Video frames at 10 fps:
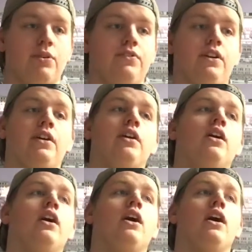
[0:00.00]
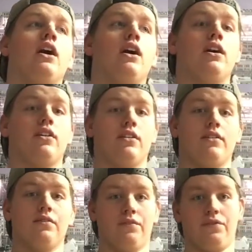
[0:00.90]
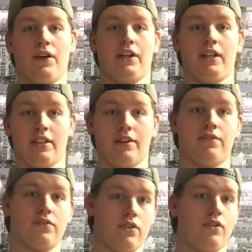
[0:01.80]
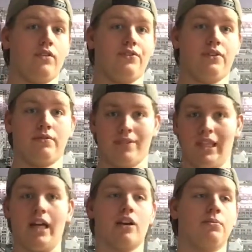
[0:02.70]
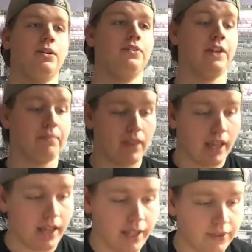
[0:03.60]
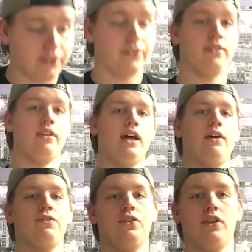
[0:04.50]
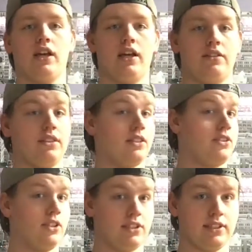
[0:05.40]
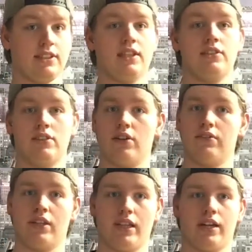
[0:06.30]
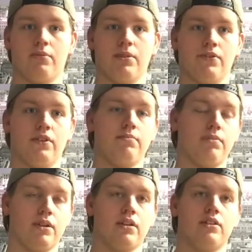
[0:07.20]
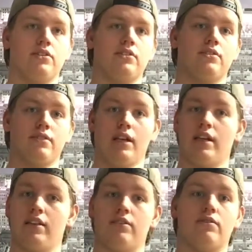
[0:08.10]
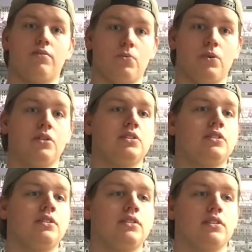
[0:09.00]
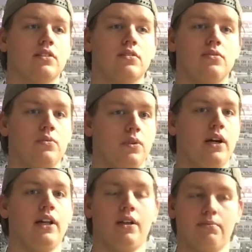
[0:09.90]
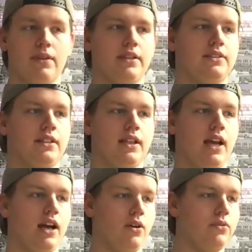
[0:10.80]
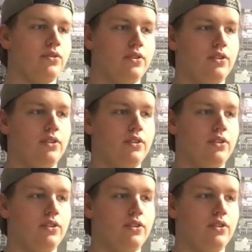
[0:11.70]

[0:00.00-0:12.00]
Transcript: movie, funny enough called the Lego movie. And after the success of the Lego movie, because it was quite amazing how